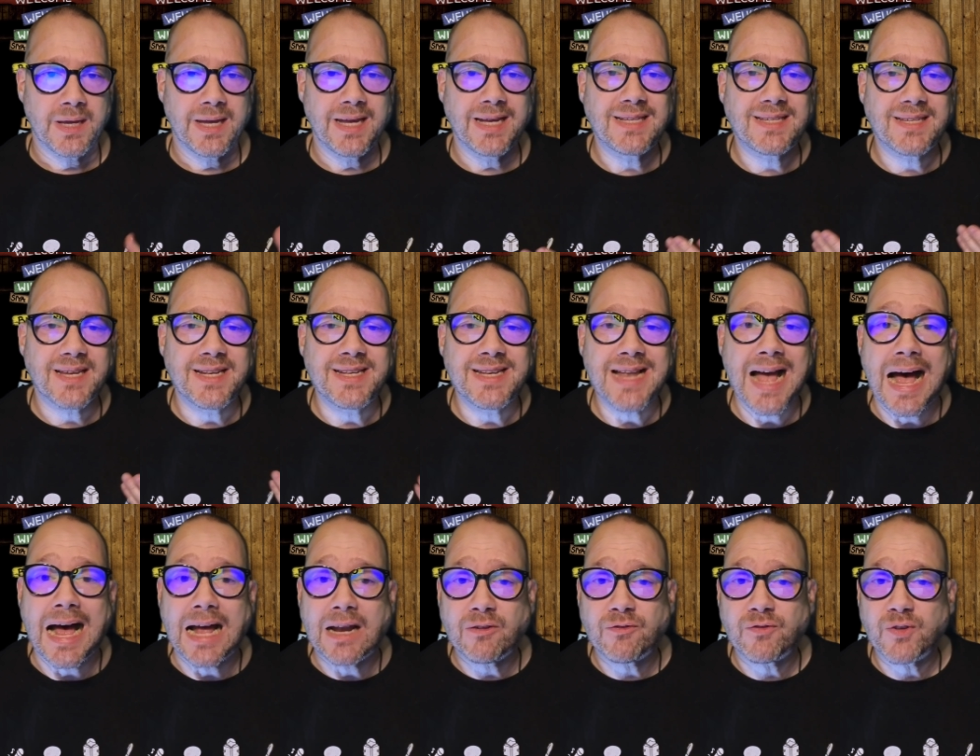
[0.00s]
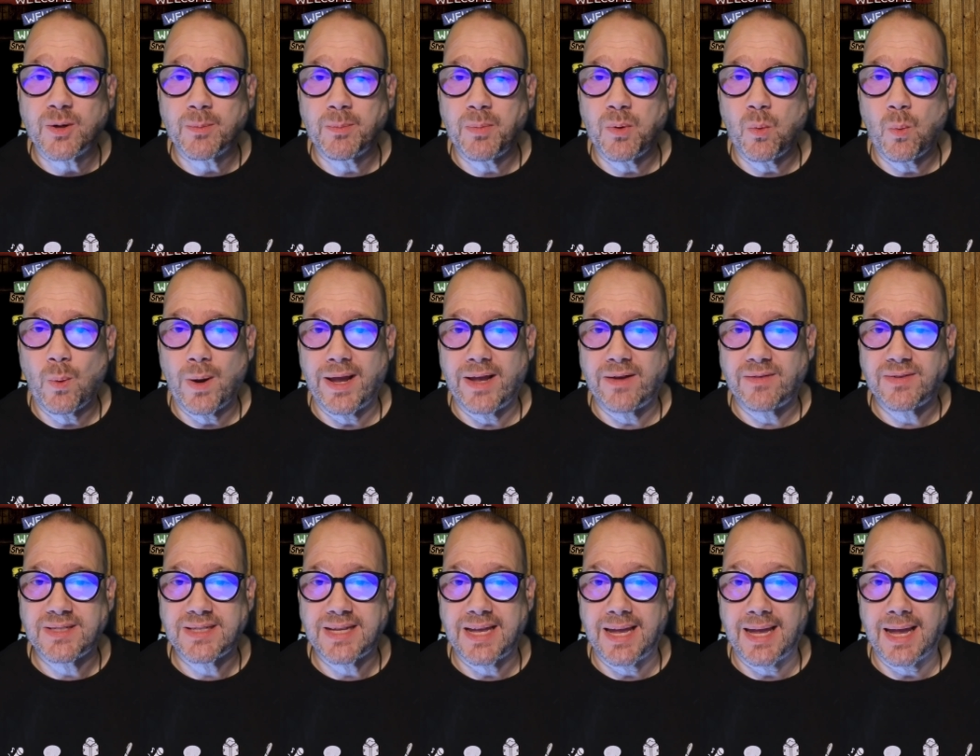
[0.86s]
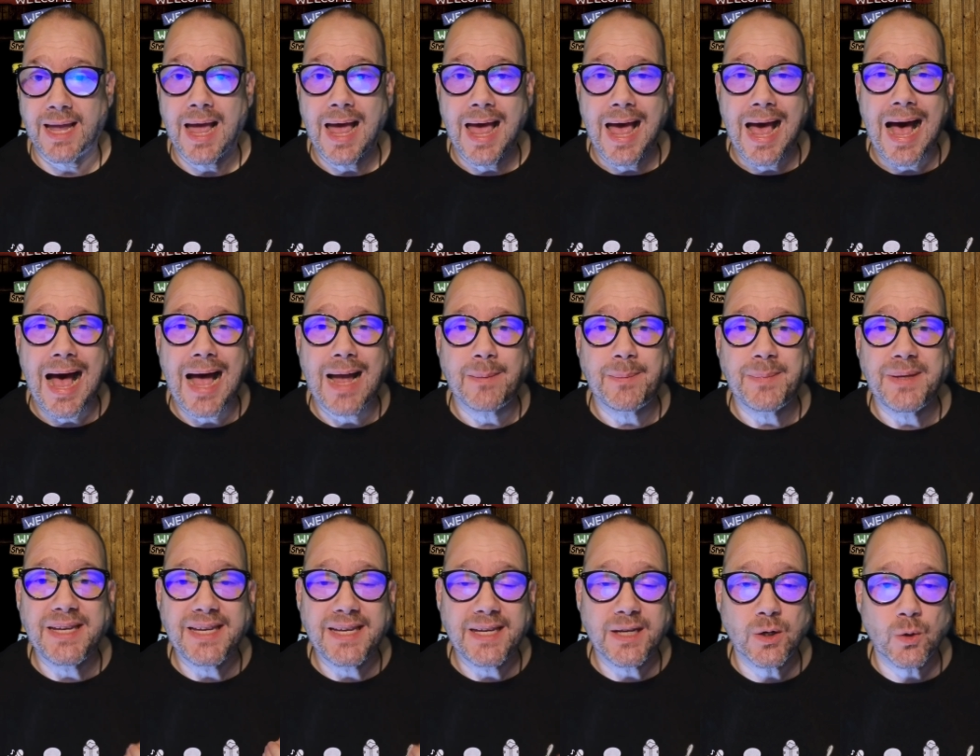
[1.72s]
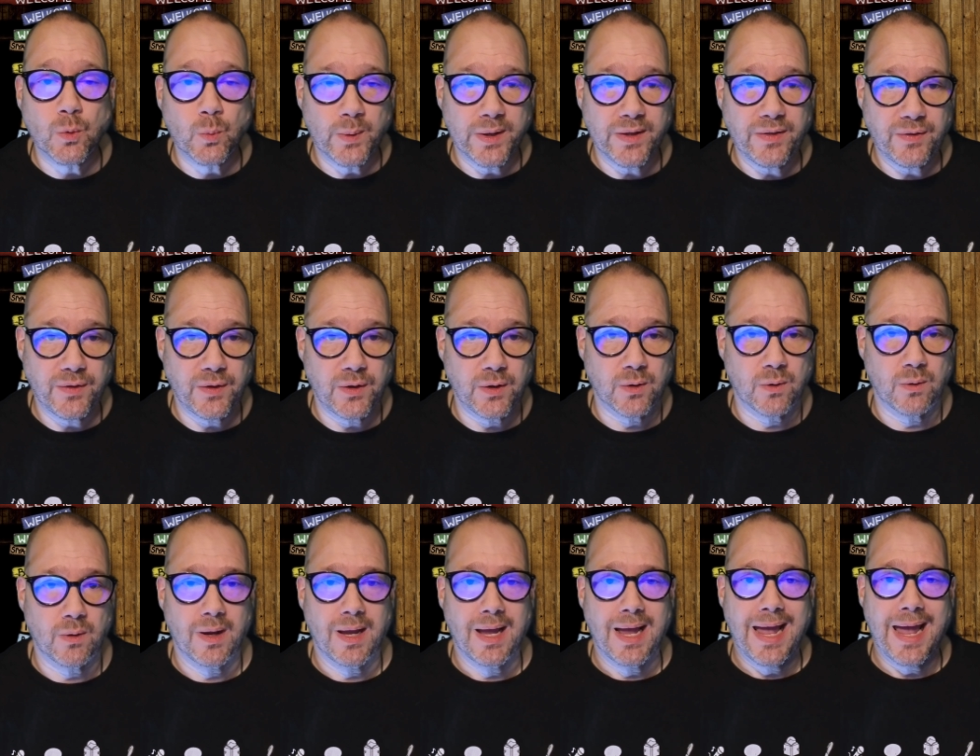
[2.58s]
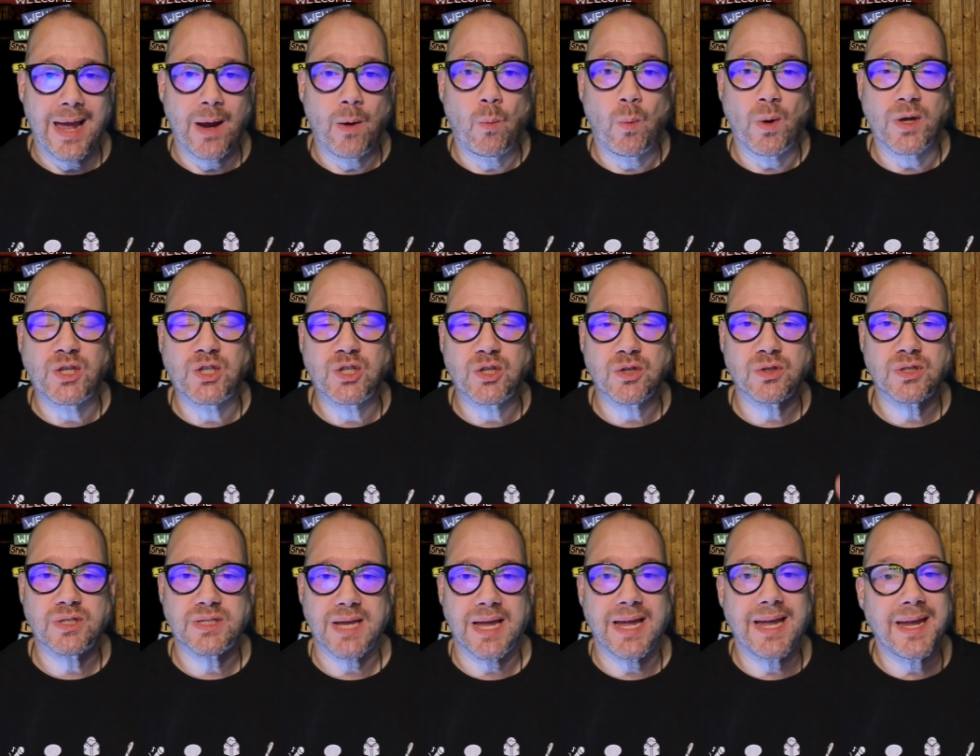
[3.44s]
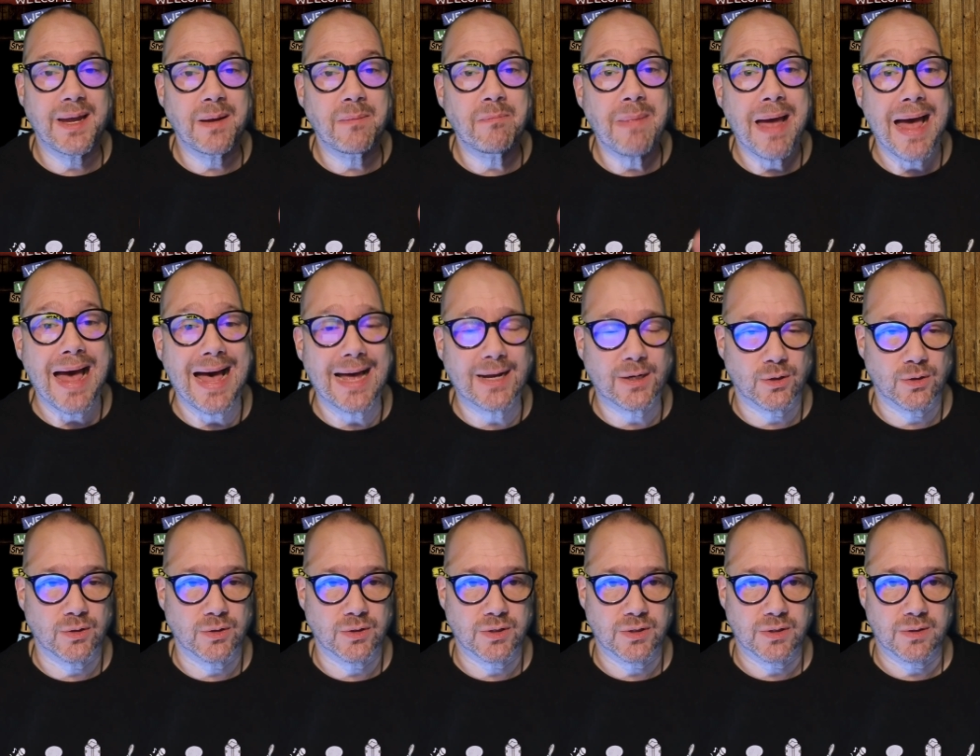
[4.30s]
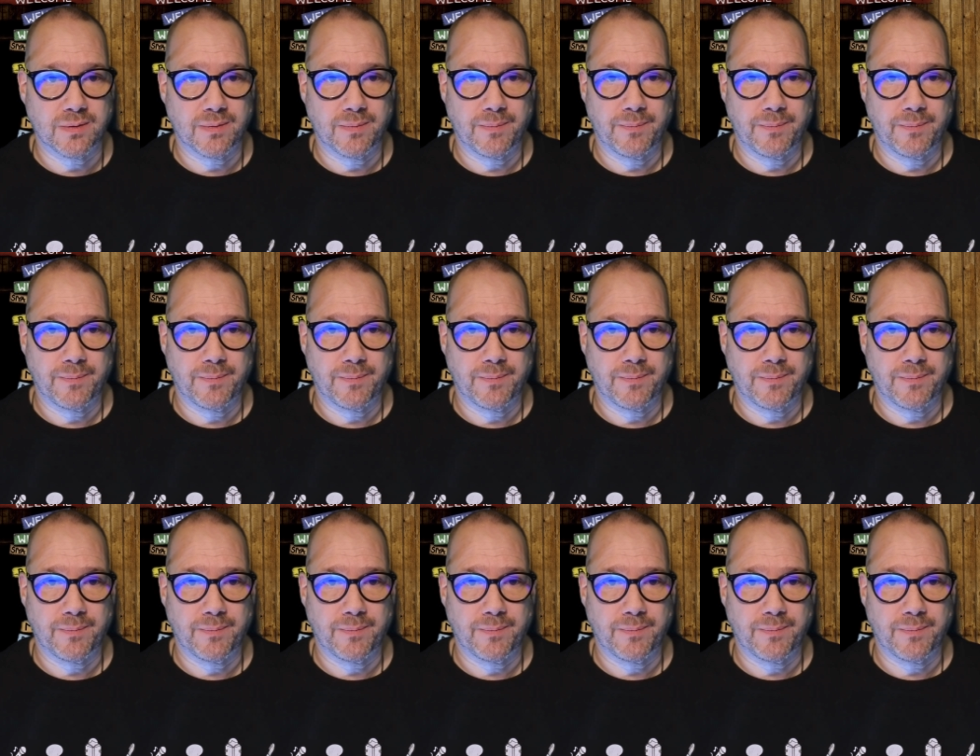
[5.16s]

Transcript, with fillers: It's a nonverbal way of saying, I'm here with you, and what you're saying matters.